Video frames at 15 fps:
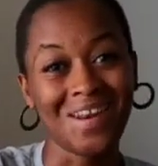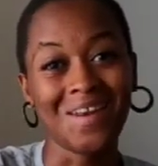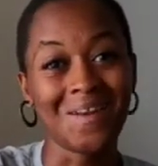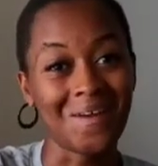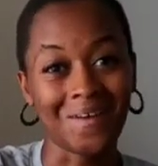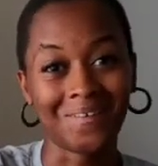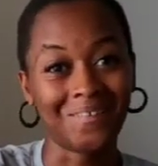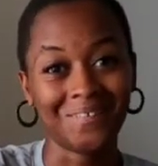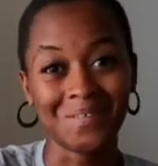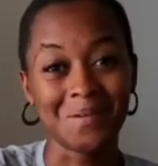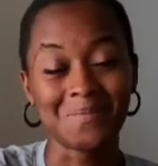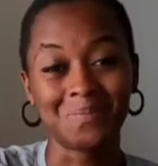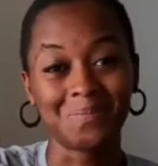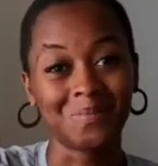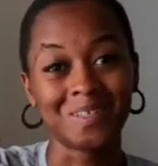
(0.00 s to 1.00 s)
no,
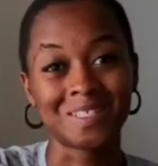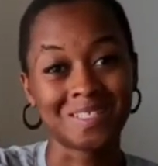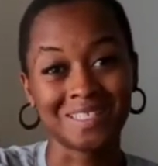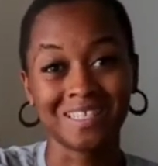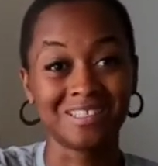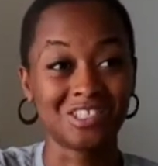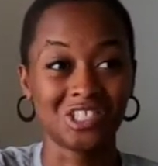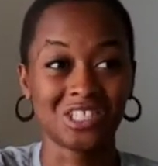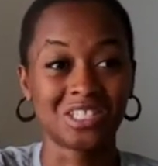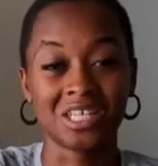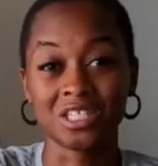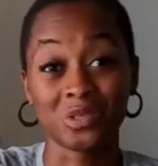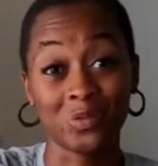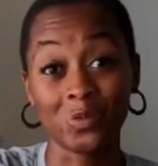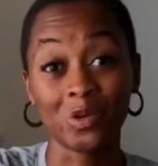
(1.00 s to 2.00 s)
it just
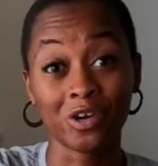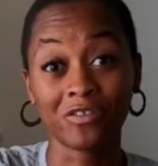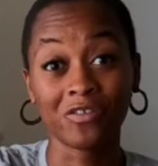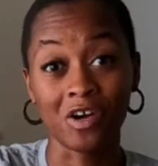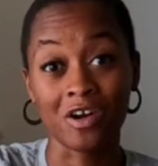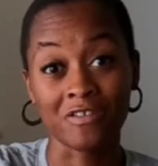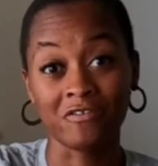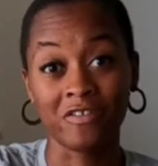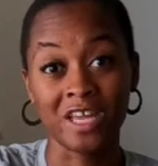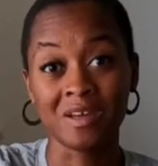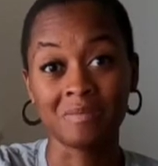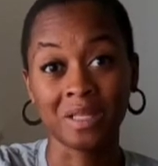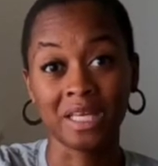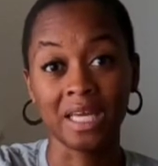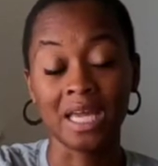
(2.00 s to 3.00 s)
doesn't work for our
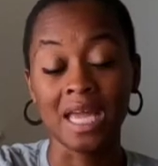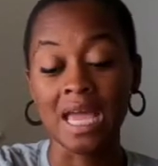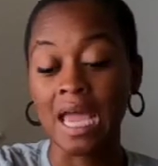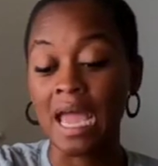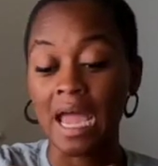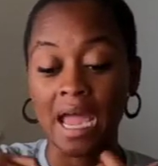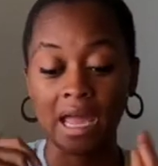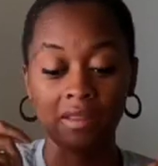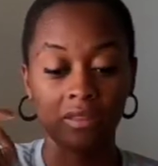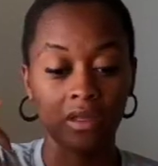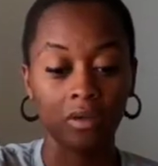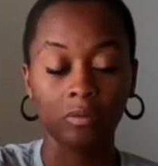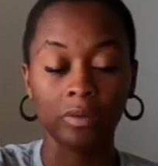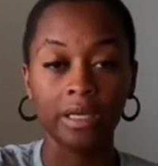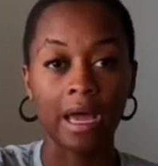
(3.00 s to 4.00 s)
family. And
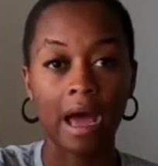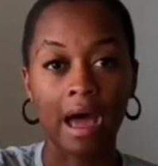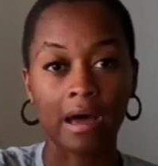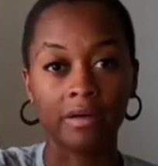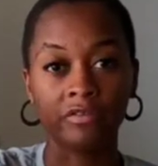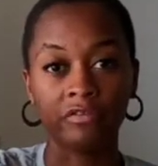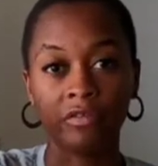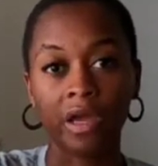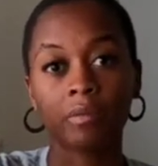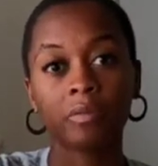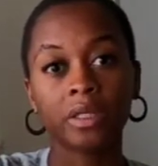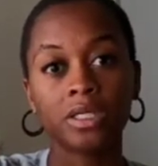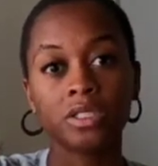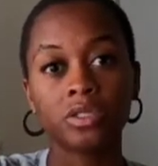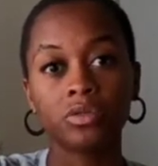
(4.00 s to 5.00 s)
then we have
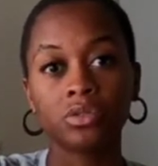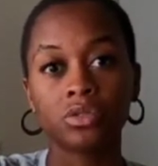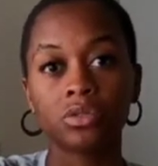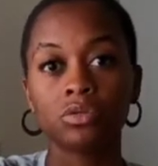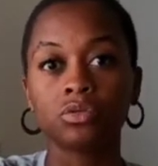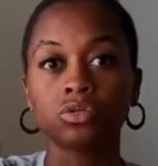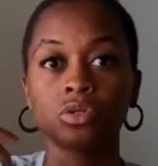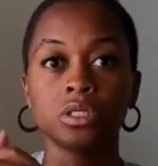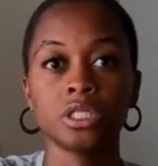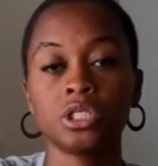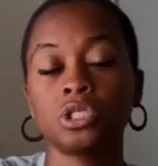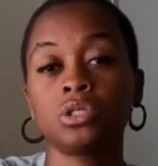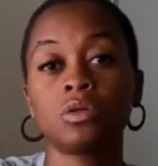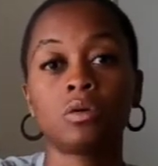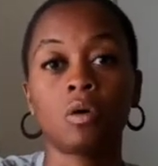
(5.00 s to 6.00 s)
families who do
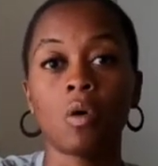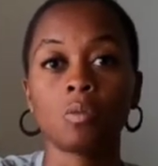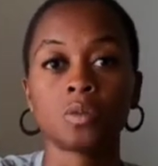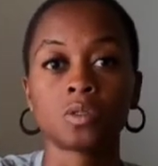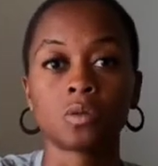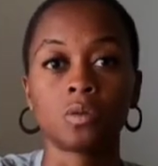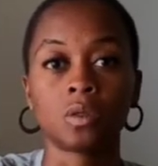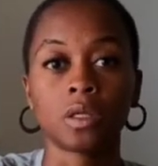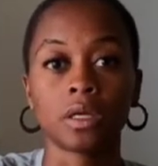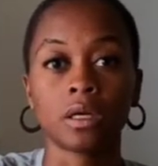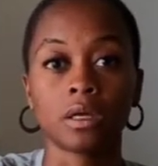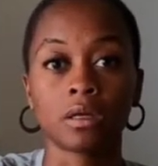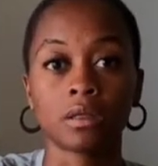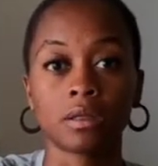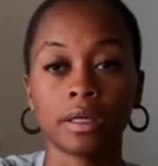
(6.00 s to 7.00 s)
traditional homeschooling,
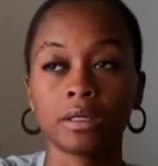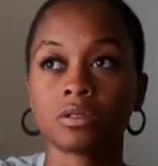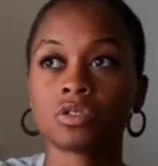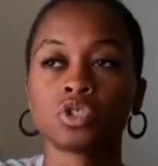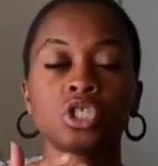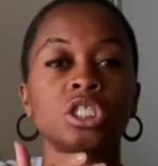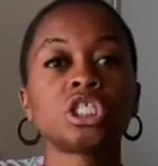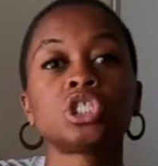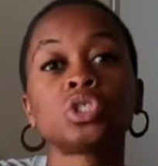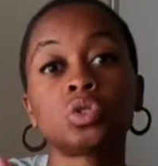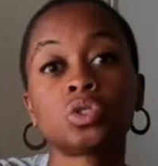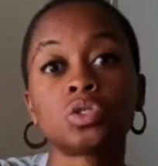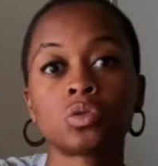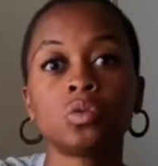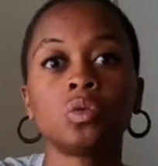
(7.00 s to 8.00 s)
like traditional
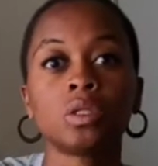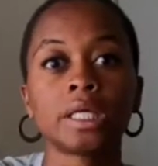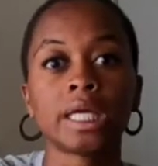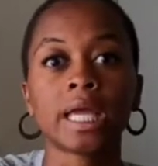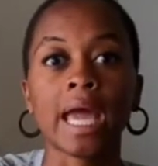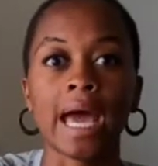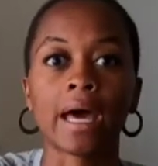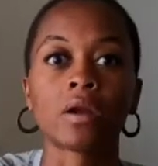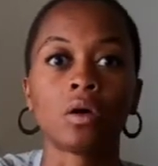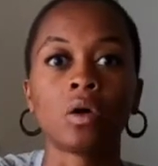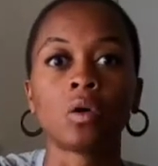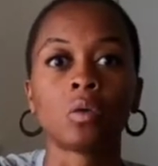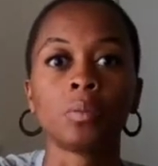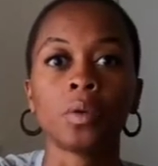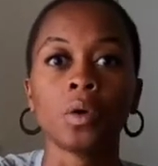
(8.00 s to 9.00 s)
schooling at
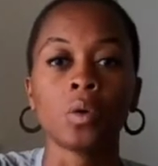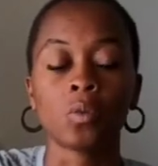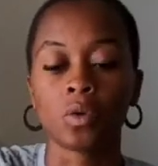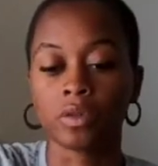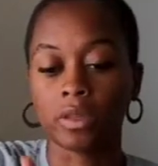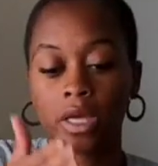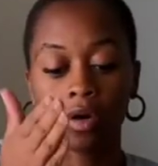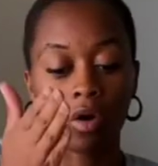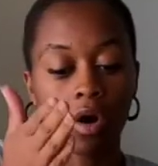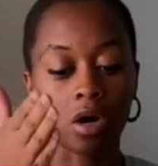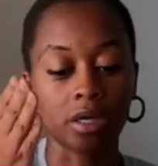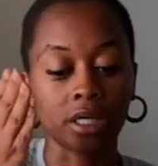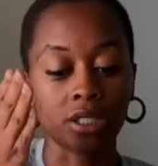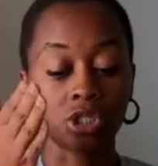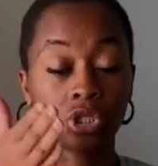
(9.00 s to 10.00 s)
home, where they are
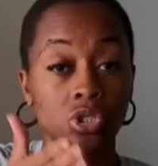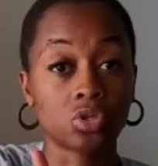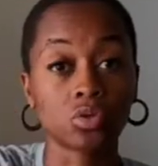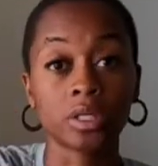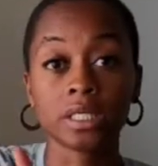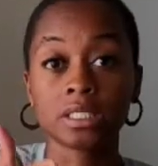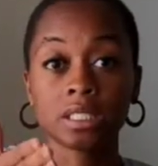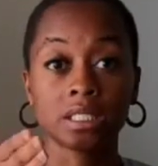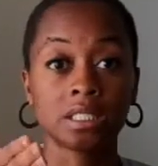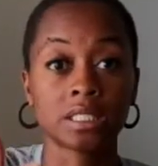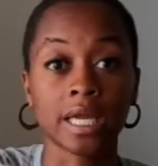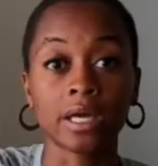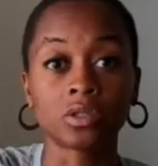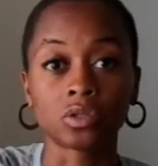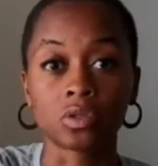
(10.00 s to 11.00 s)
on a strict
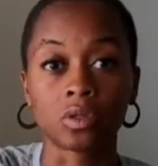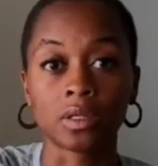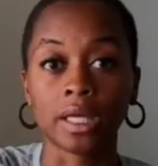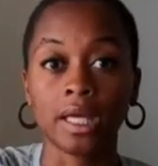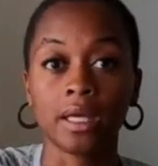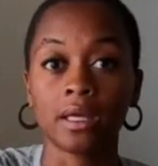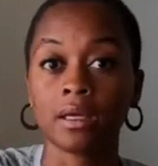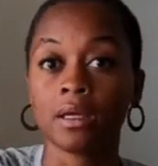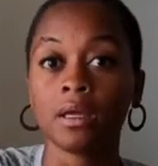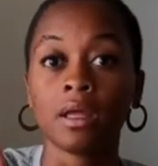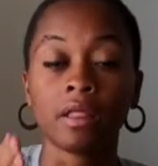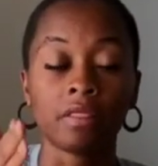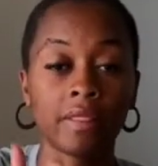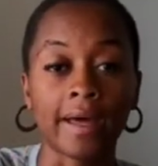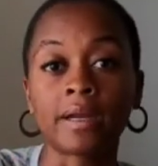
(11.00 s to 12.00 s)
schedule. Like
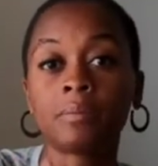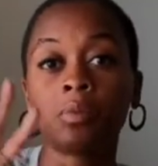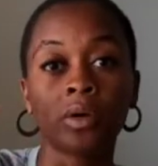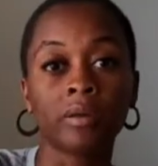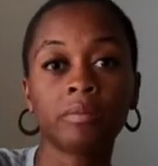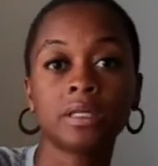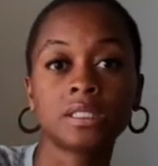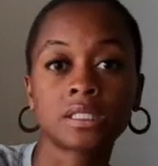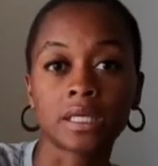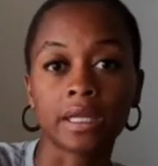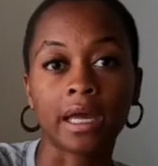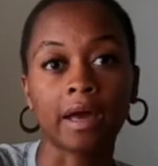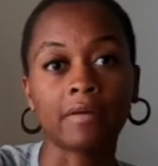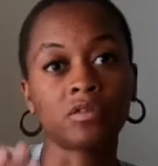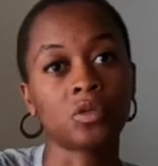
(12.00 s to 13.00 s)
that appointment's
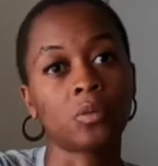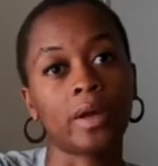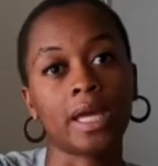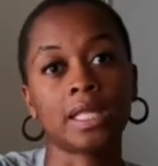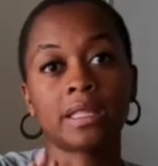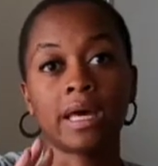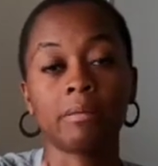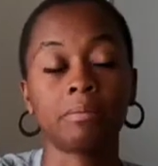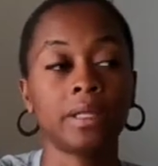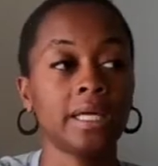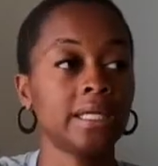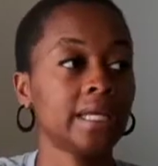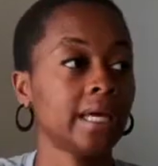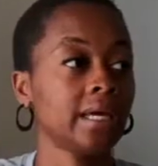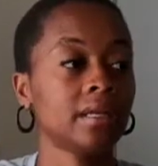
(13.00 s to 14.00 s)
gonna have to wait. That
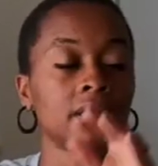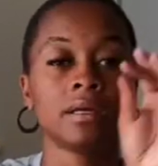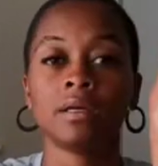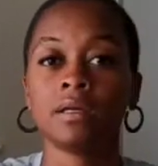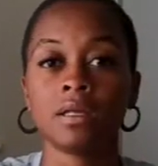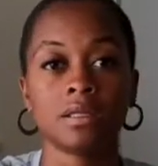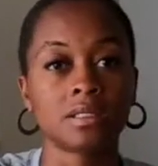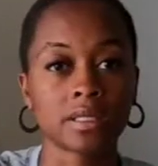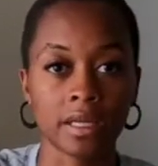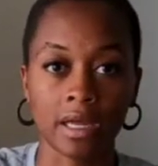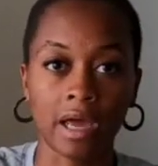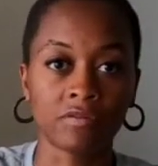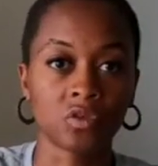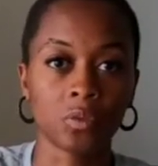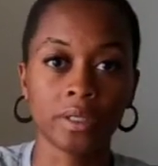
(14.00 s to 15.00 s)
play date, it's gonna
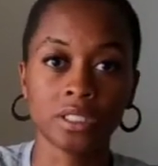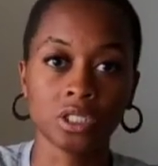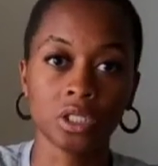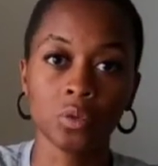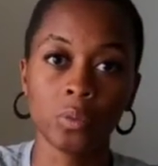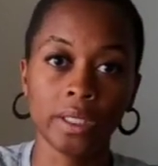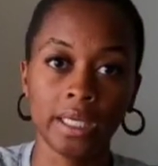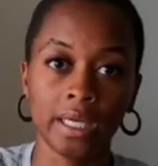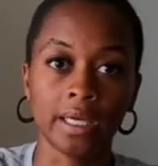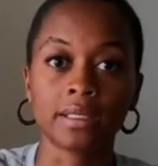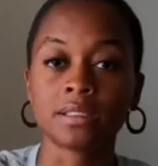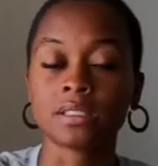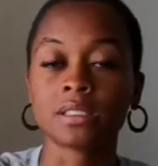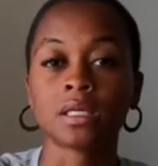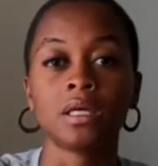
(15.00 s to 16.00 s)
have to wait till the
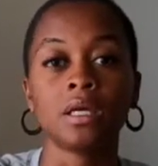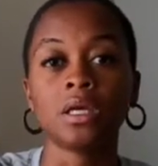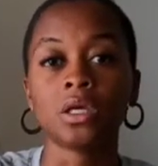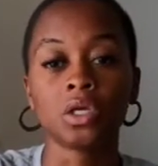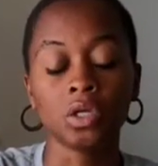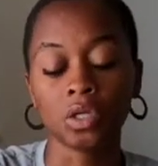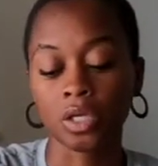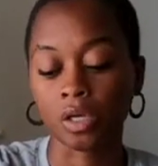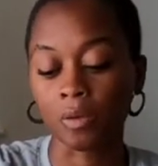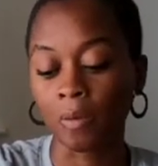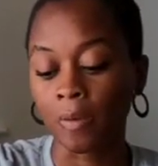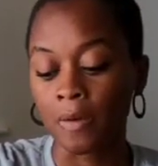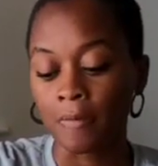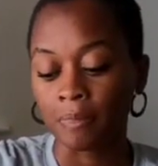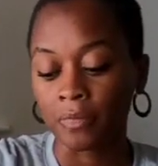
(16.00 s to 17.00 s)
weekend.
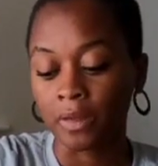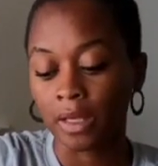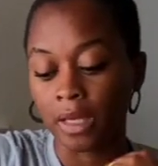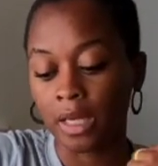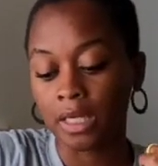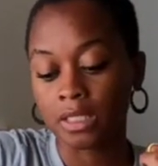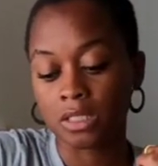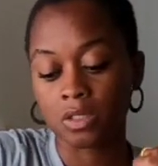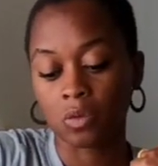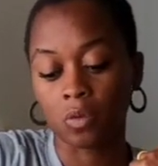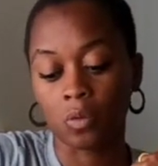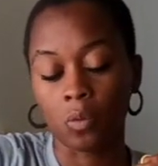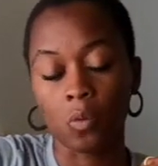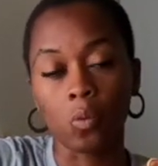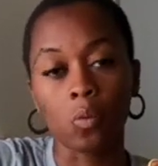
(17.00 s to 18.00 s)
It's
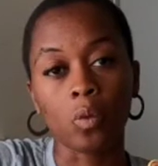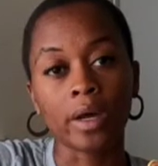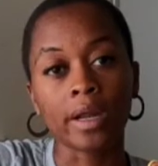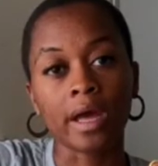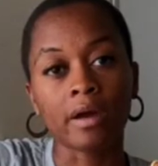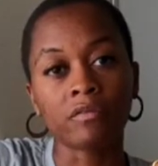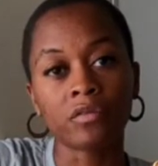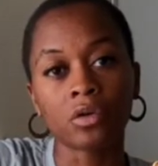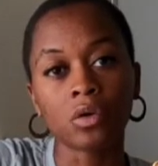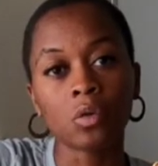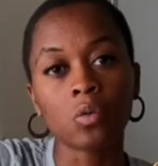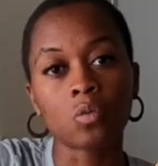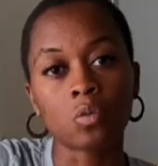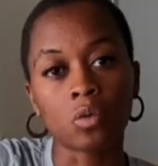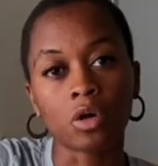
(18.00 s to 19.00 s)

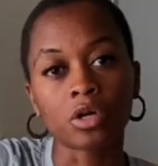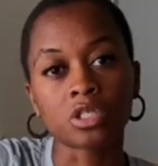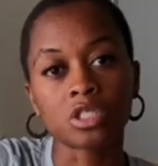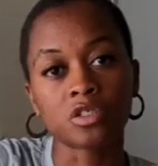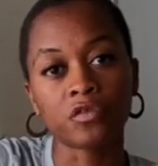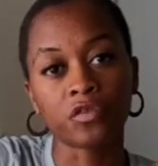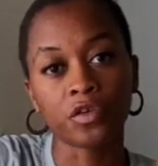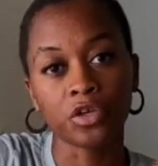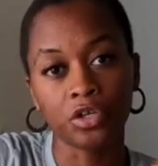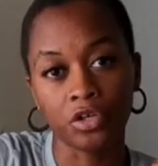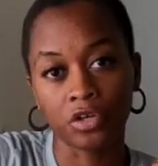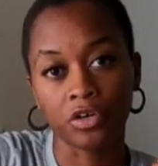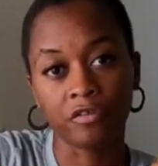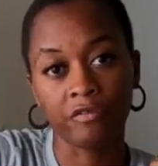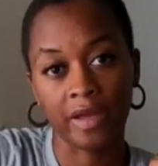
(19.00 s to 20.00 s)
whatever works for
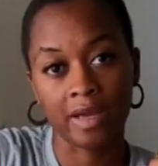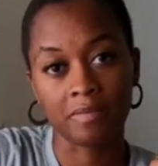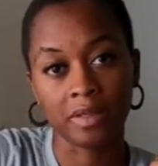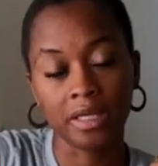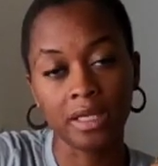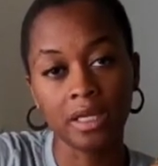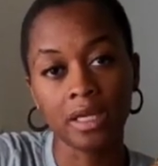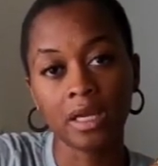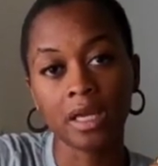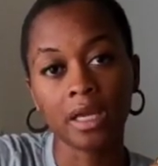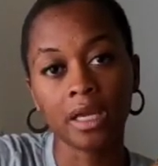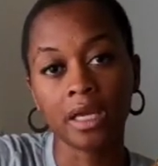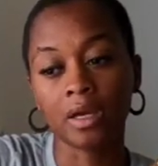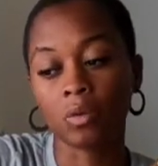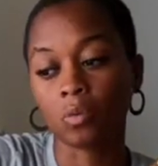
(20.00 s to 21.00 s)
your family.
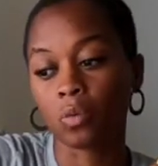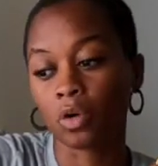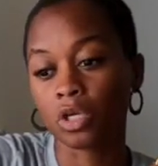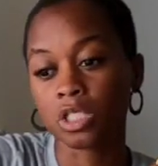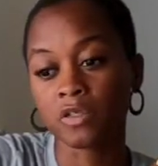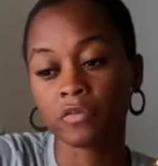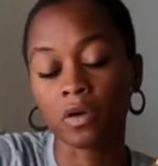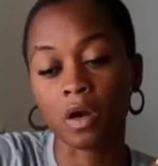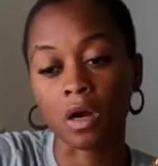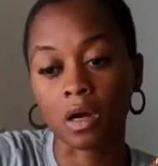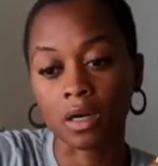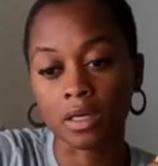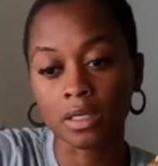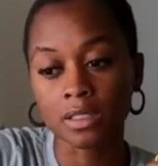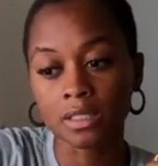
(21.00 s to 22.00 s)
It works for
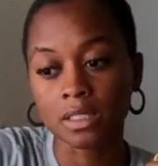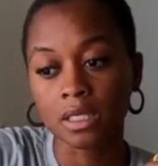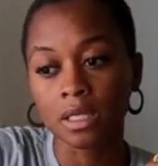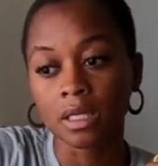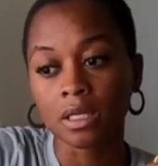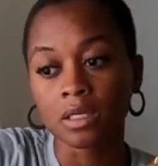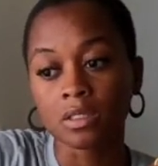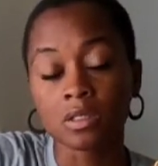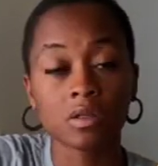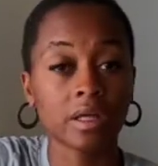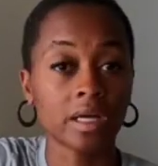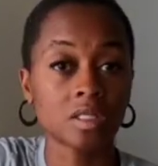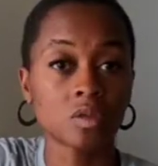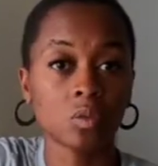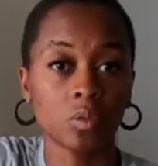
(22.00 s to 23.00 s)
ours, so
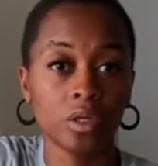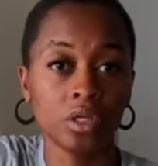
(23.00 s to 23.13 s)
that's what we